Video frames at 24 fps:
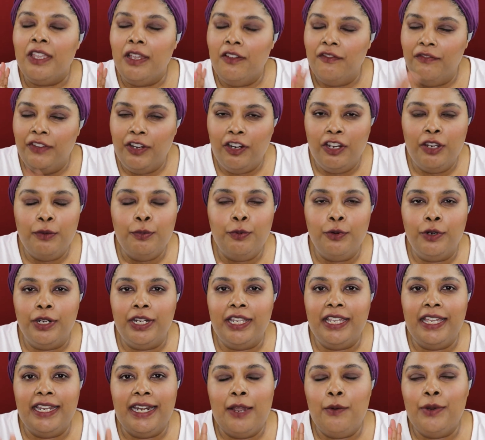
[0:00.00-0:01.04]
Very
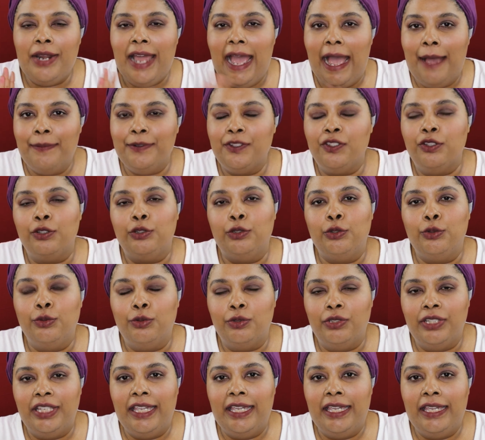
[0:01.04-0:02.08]
pretty, and I would
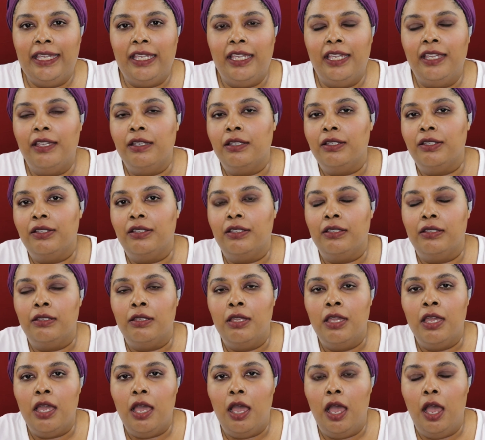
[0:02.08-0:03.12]
absolutely
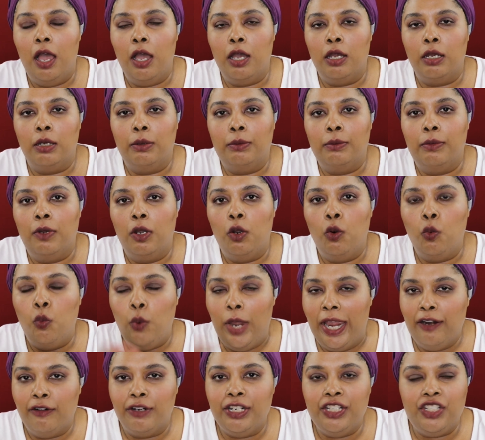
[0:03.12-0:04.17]

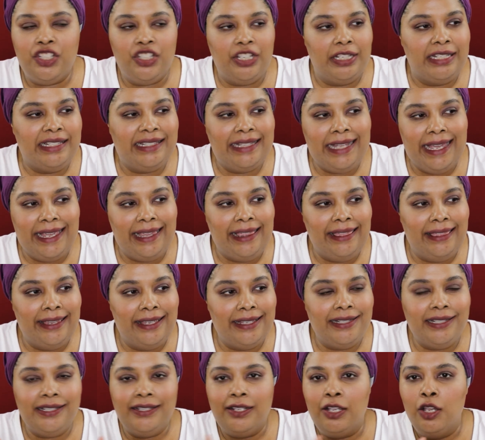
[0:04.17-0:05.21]
wear it just like
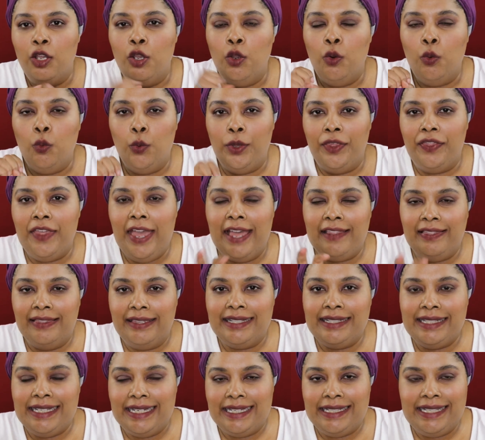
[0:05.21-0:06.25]
this with at
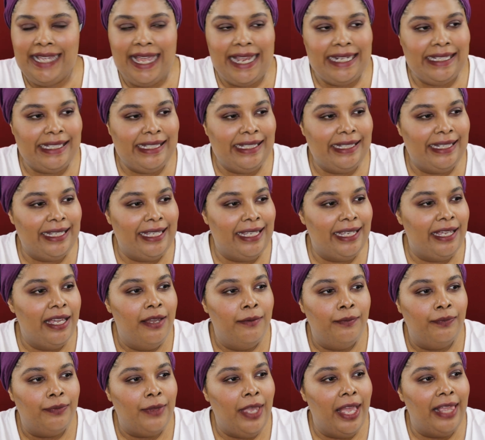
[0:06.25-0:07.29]
this intensity.
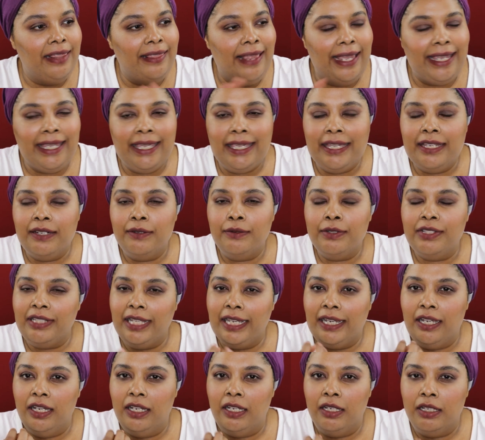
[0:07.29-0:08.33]
I like it. It's
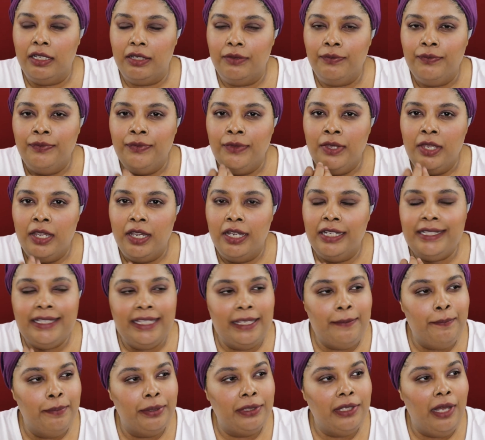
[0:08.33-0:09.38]
like a
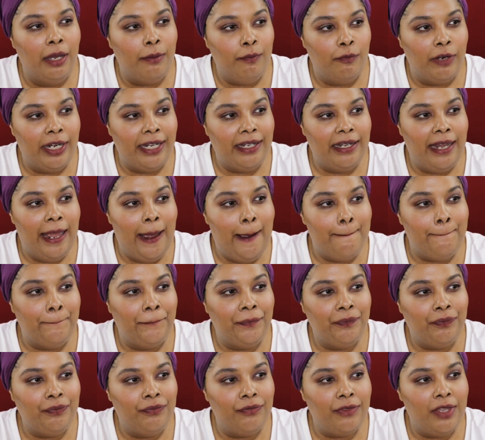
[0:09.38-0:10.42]
deep plum right
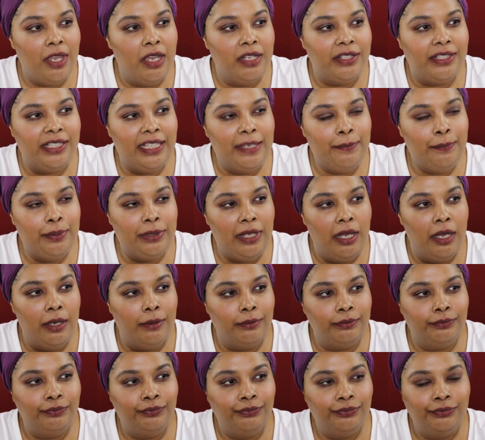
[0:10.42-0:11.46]
now. A deep
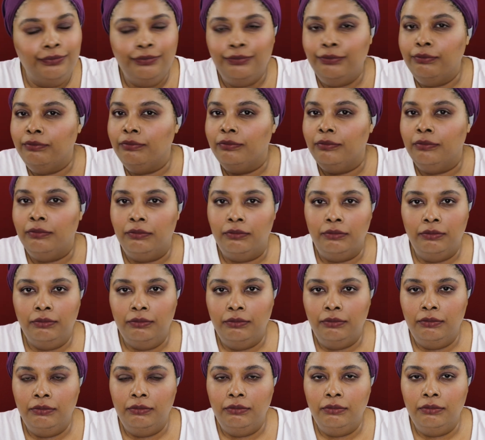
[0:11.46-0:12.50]
plum.
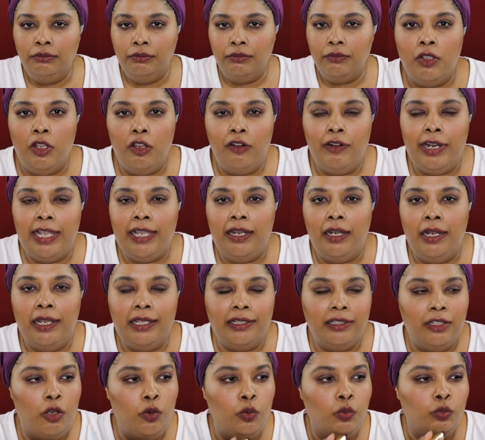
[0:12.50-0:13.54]
All right,
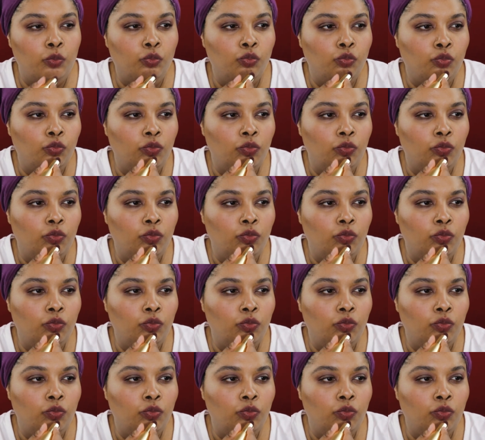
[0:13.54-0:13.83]
let's go.